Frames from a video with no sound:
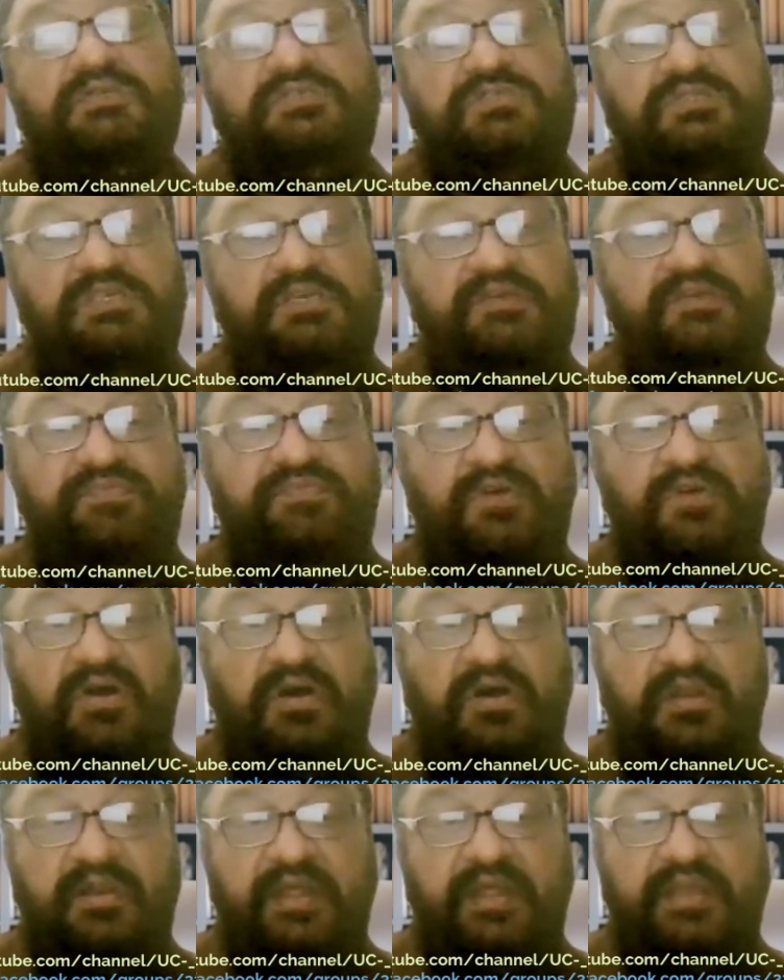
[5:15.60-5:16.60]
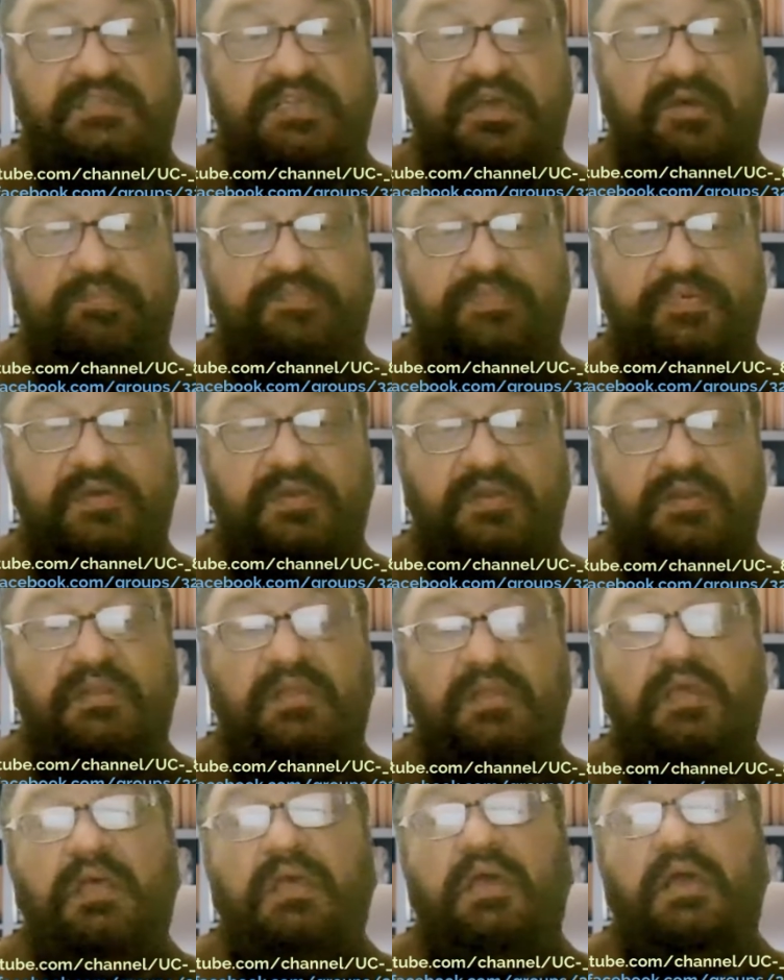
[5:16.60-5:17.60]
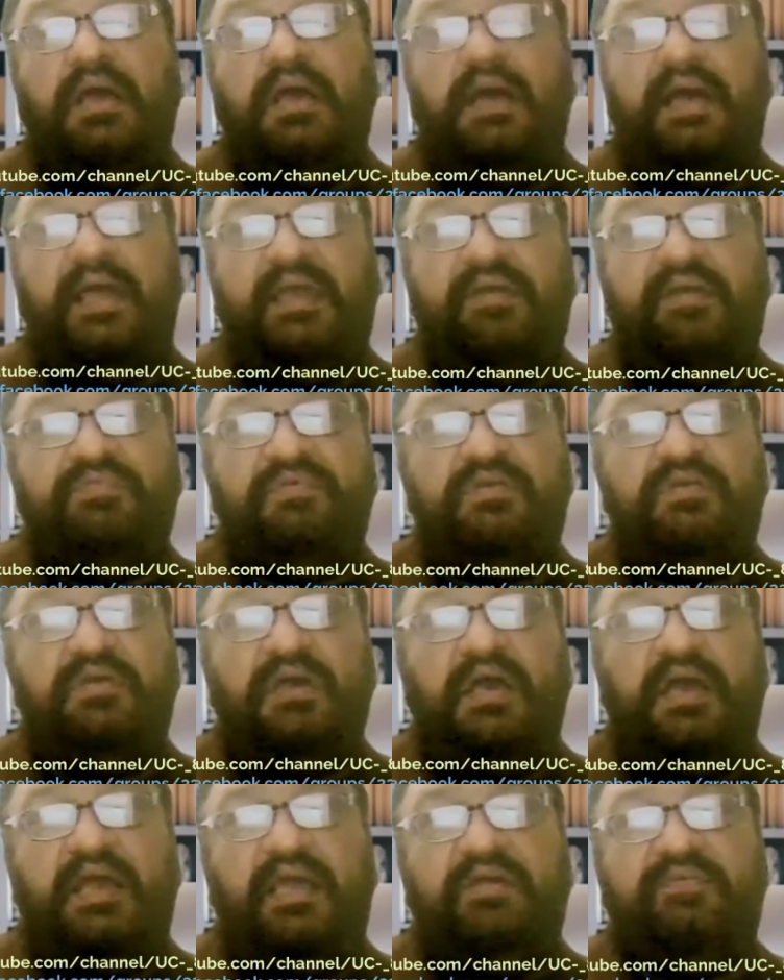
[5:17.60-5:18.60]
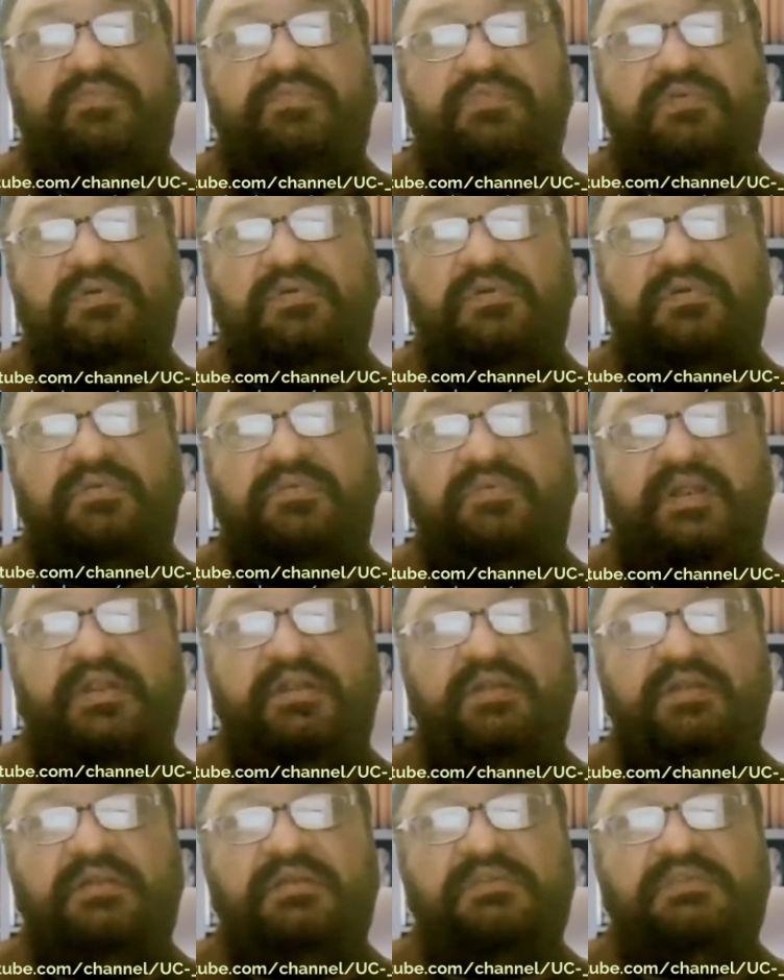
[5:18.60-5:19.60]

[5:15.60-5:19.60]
See, for example, I have read